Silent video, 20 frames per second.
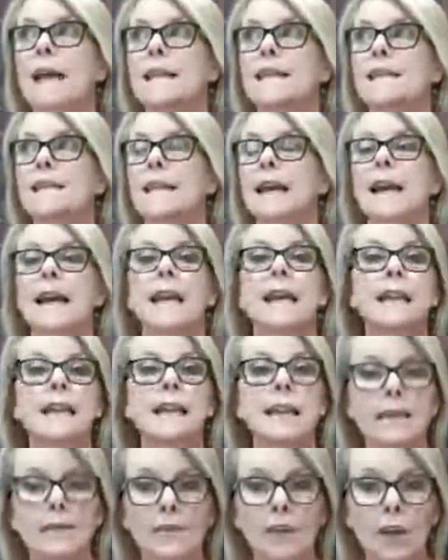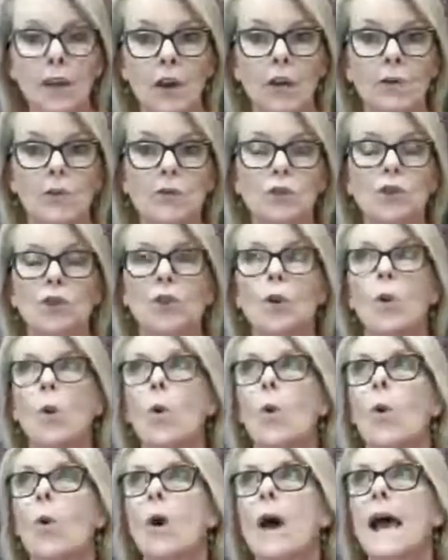as a love coach,
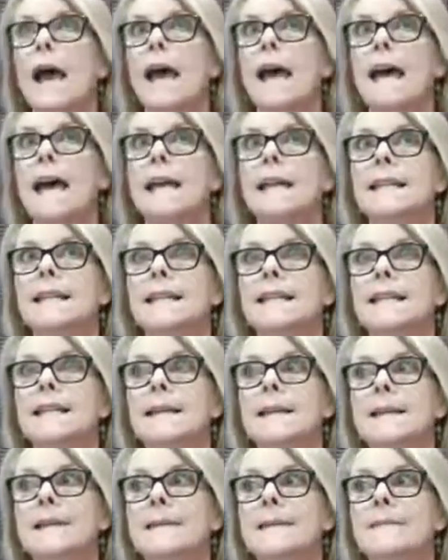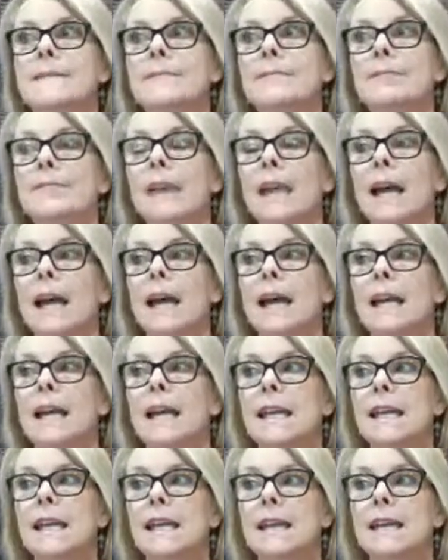or as
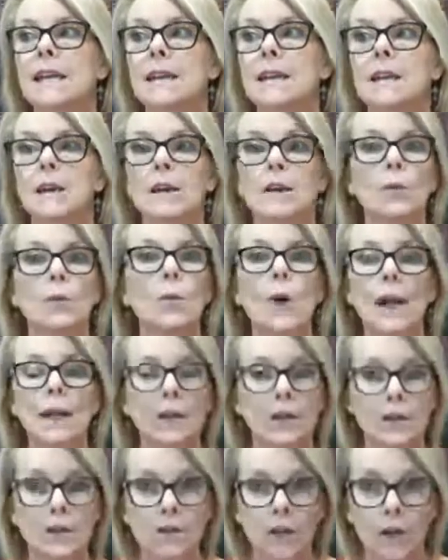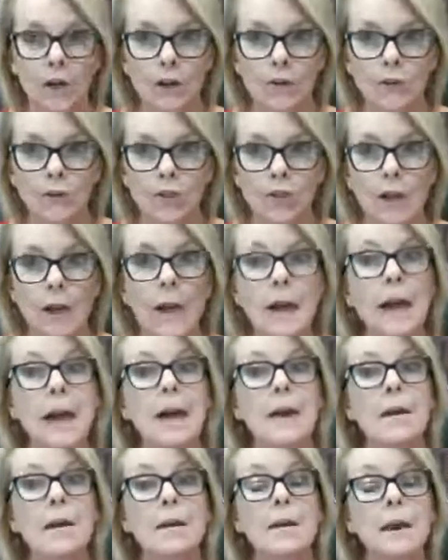a weight loss coach.
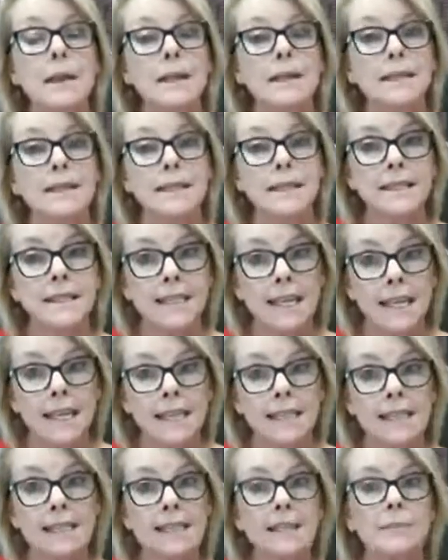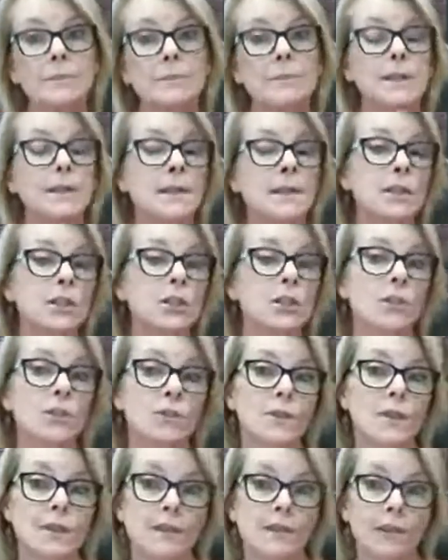Instead, position
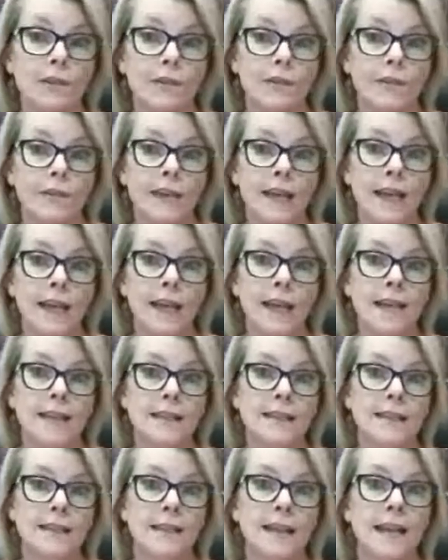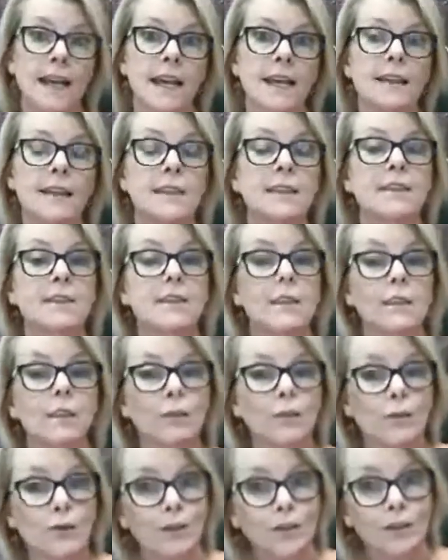yourself as the
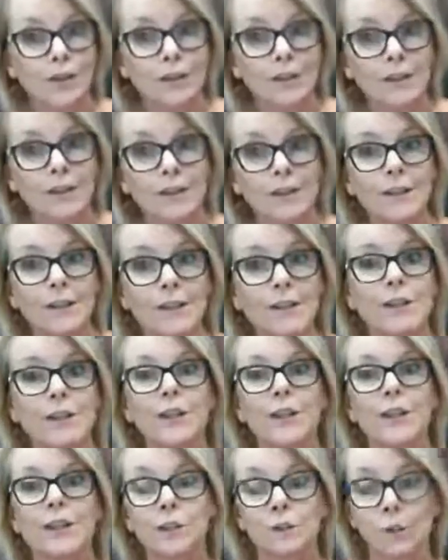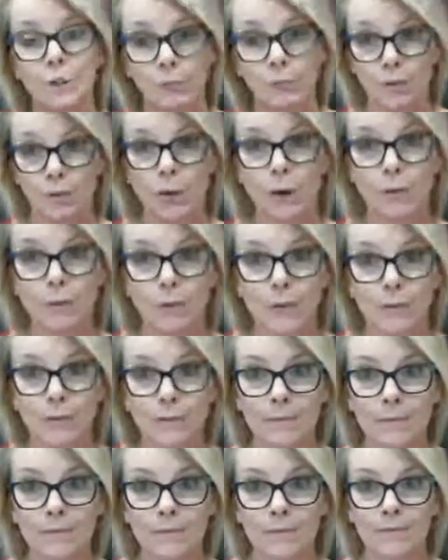solution to a problem,